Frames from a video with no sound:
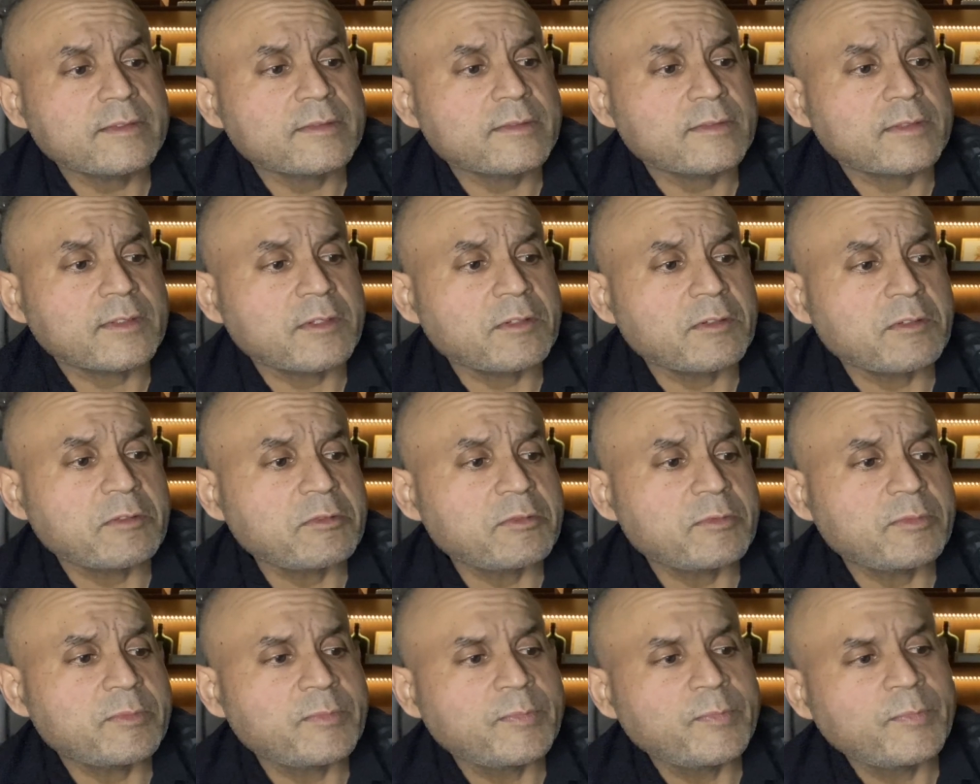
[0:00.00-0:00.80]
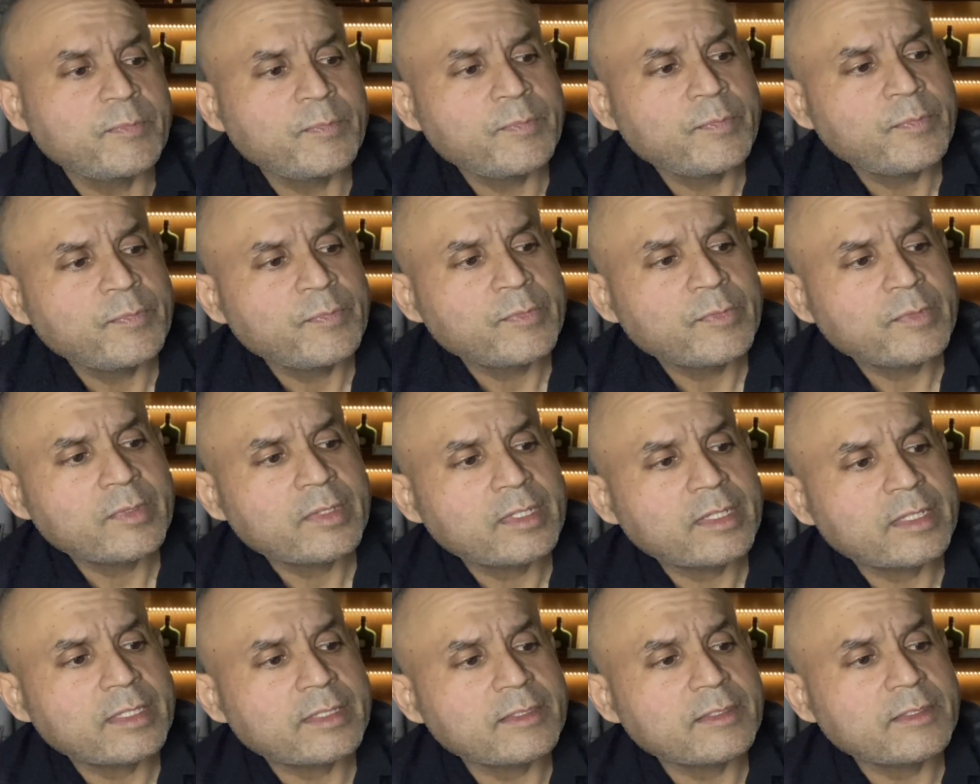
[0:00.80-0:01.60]
so
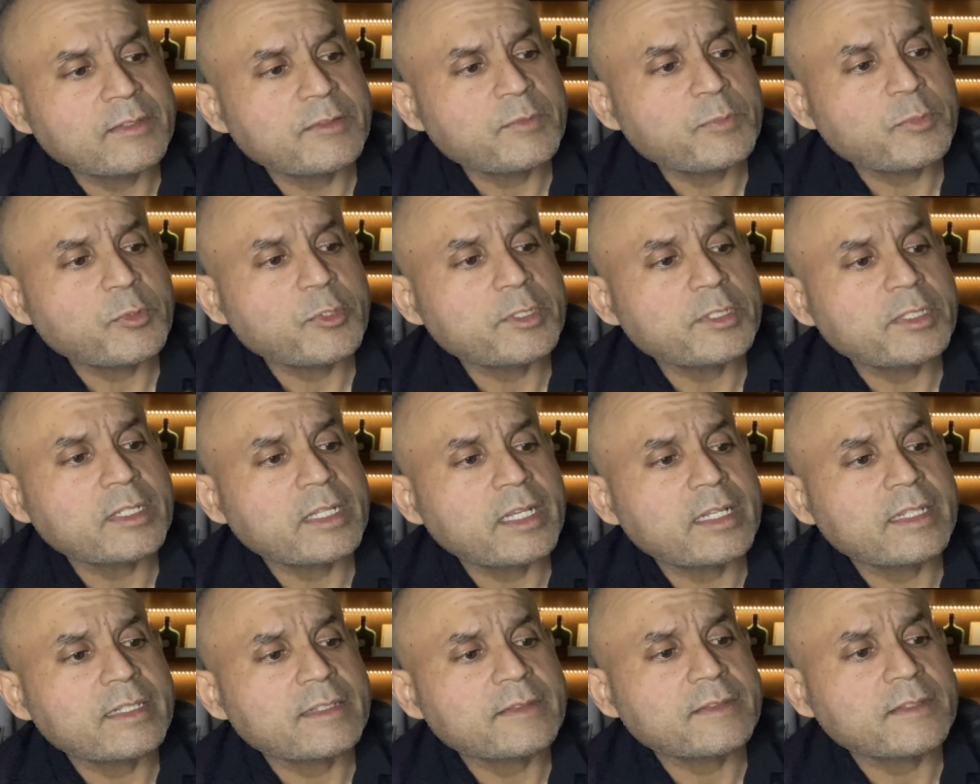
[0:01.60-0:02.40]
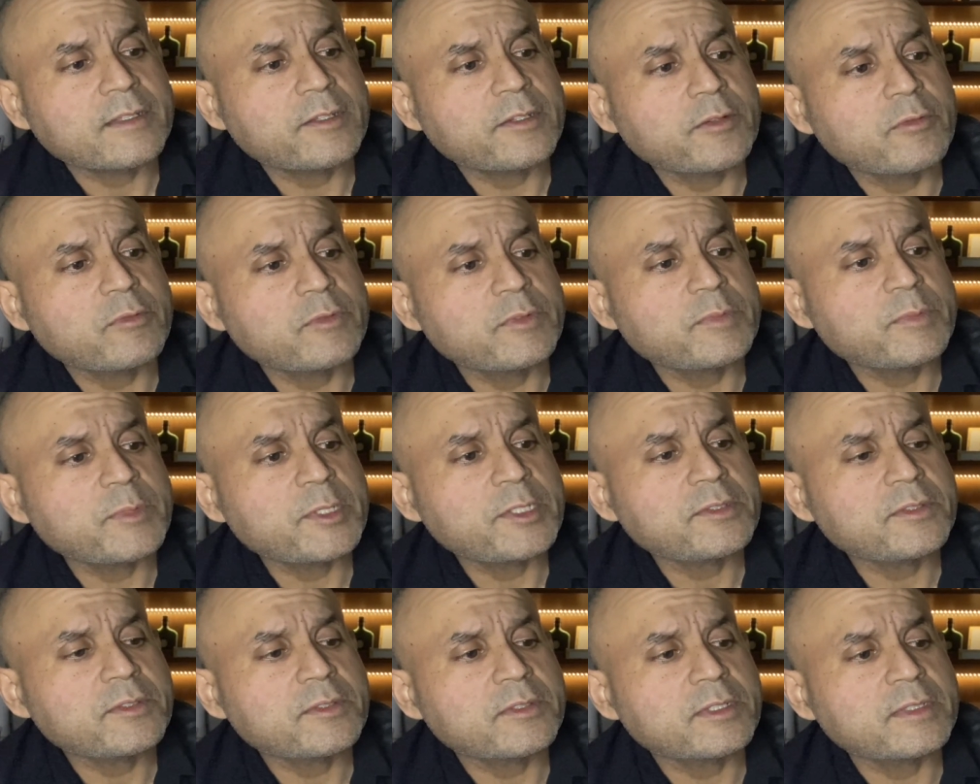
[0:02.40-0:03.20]
at this point, as I always
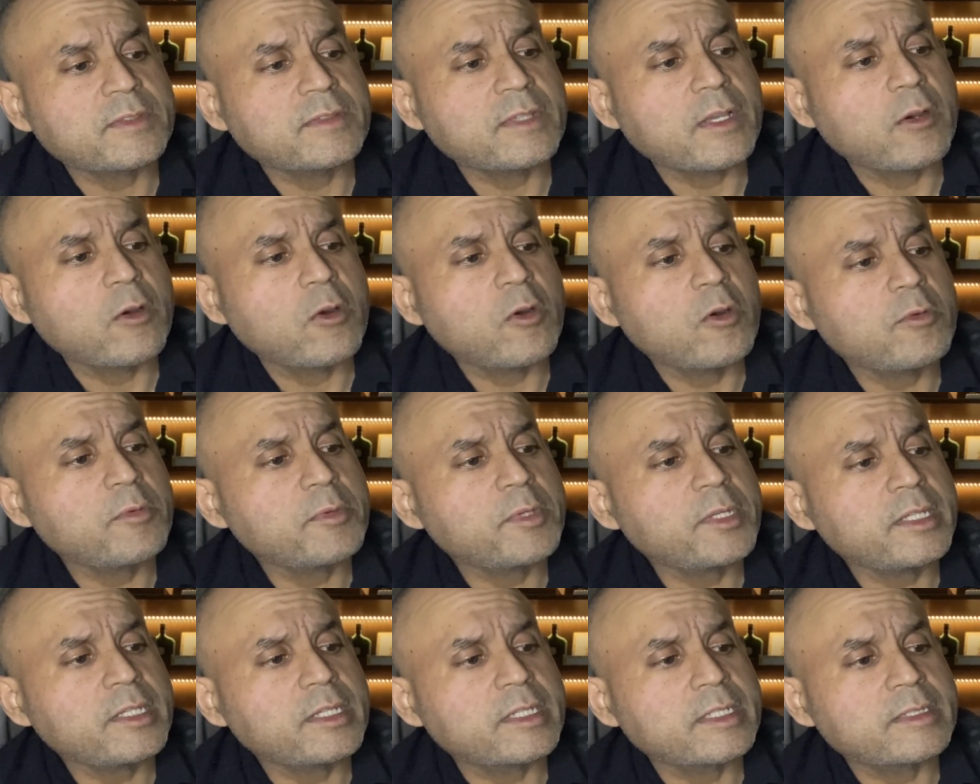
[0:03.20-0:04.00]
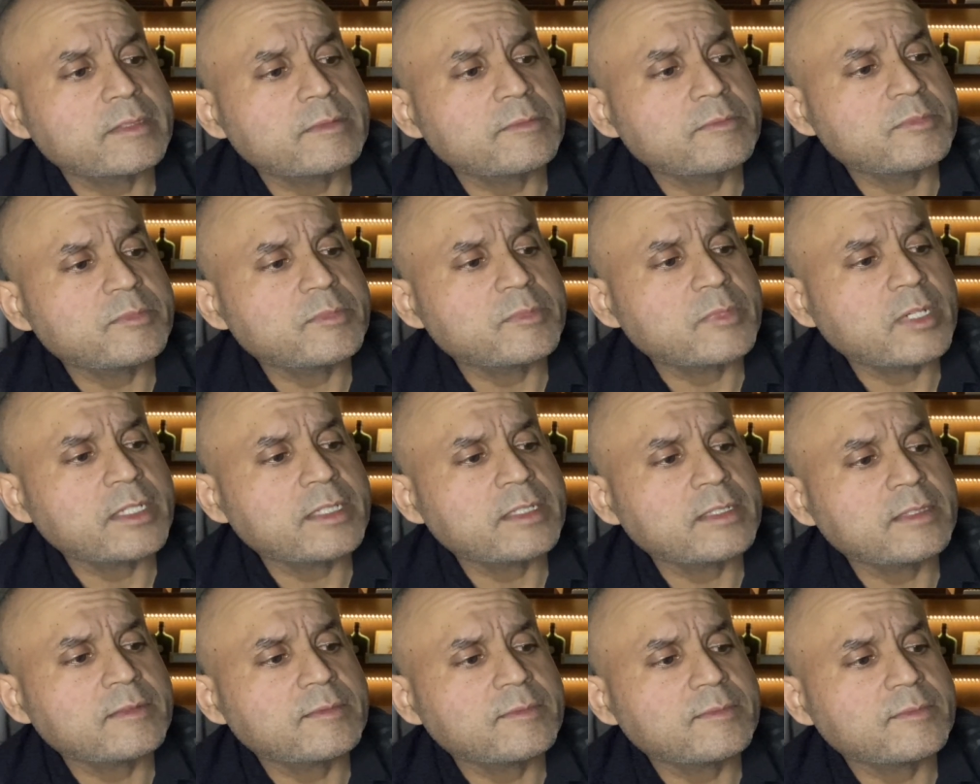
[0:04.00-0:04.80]
mention, it's a hobby, and
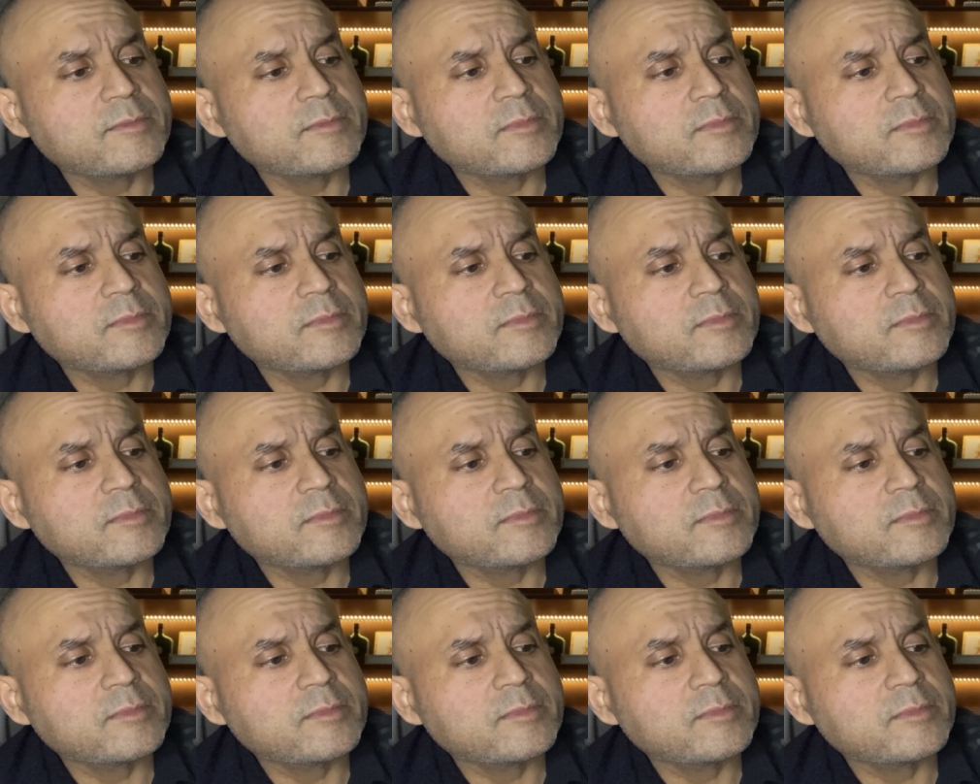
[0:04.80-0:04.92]
I